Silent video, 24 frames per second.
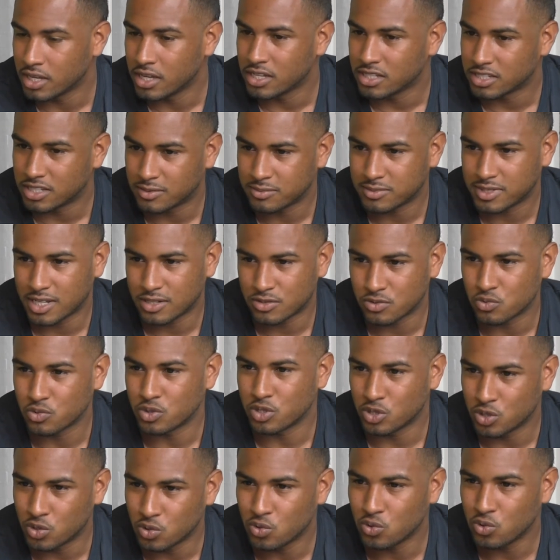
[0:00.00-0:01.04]
Sometimes we
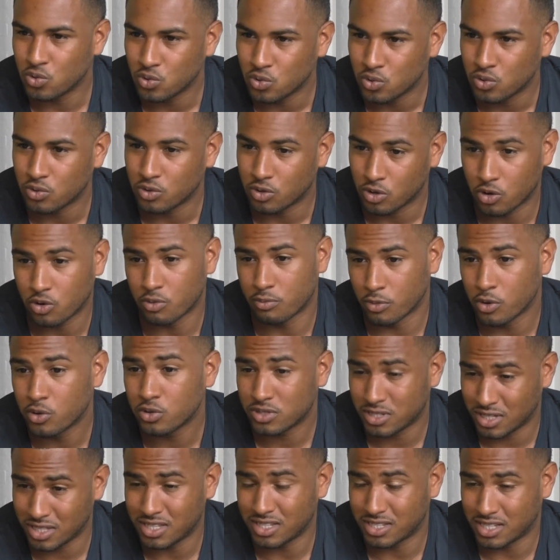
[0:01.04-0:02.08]
do, or
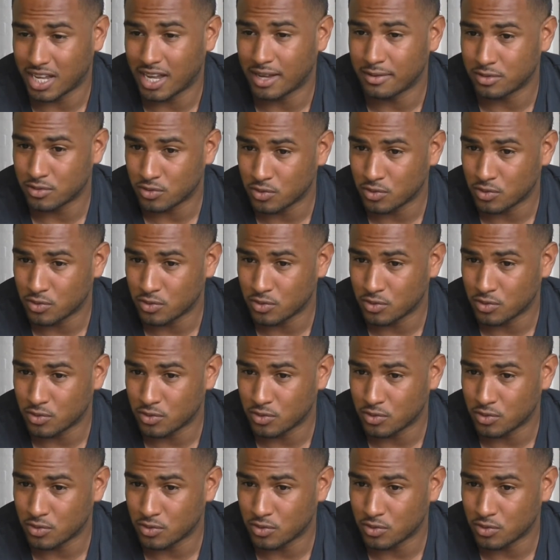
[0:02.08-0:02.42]
most of the times,